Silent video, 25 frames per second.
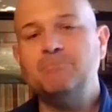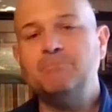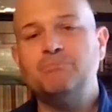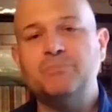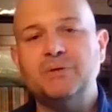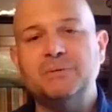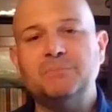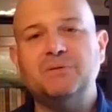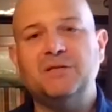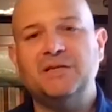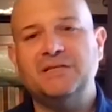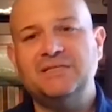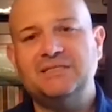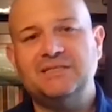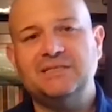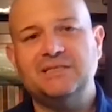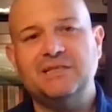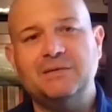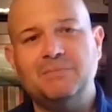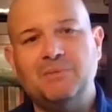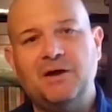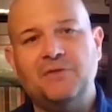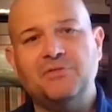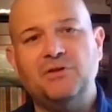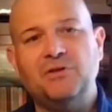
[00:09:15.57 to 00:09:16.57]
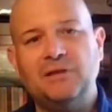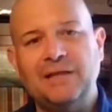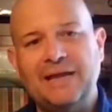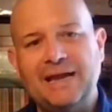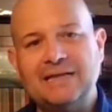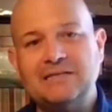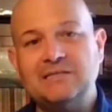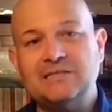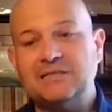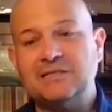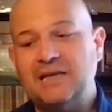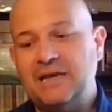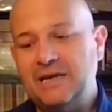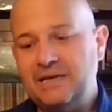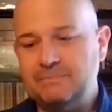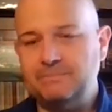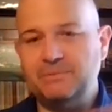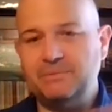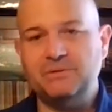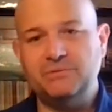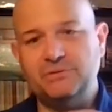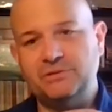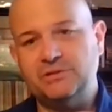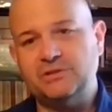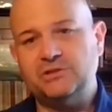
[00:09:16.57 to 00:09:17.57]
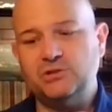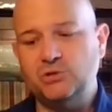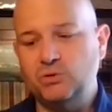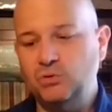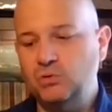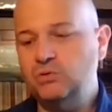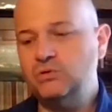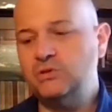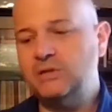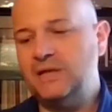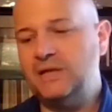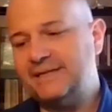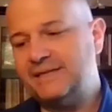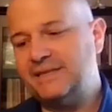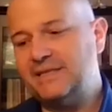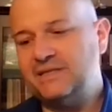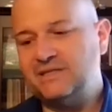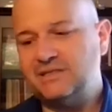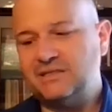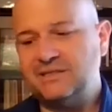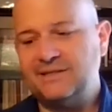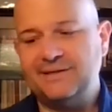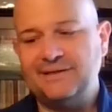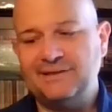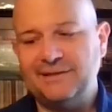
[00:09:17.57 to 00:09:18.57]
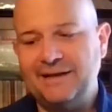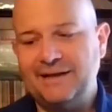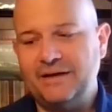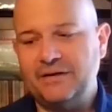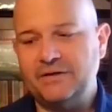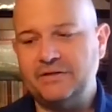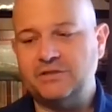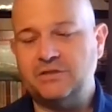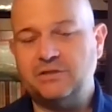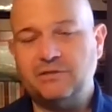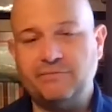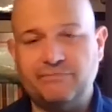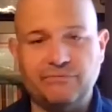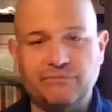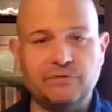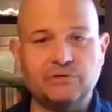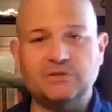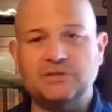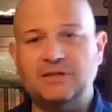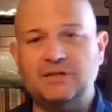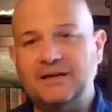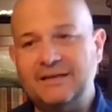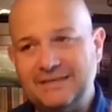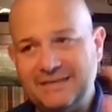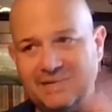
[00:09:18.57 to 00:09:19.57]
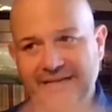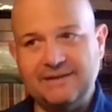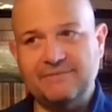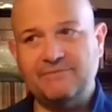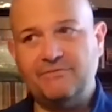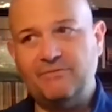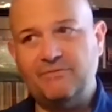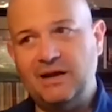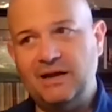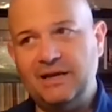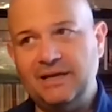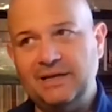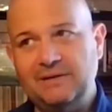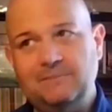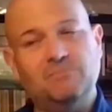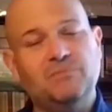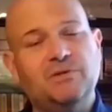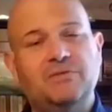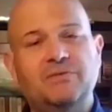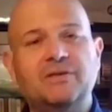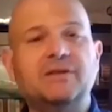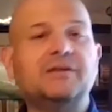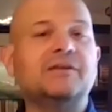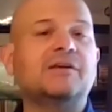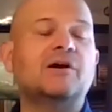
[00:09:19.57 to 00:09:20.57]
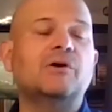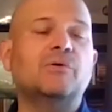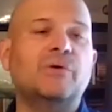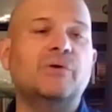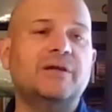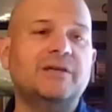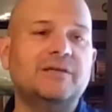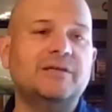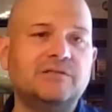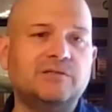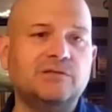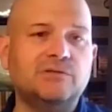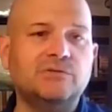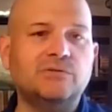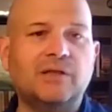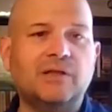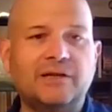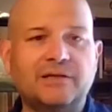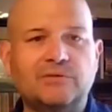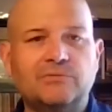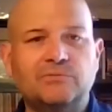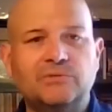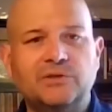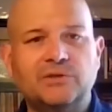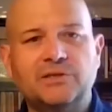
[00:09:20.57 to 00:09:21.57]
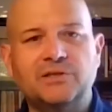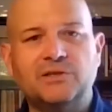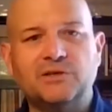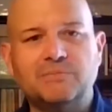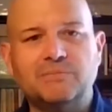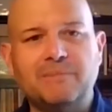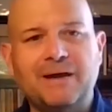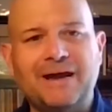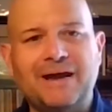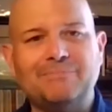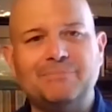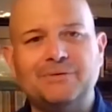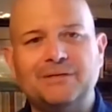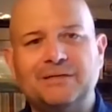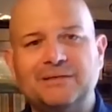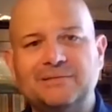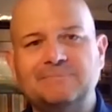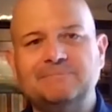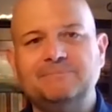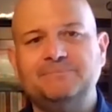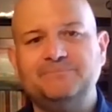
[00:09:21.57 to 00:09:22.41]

but placing them on the landscape, it was tools like this that allowed us to first identify it and then go in and do like really good mapping.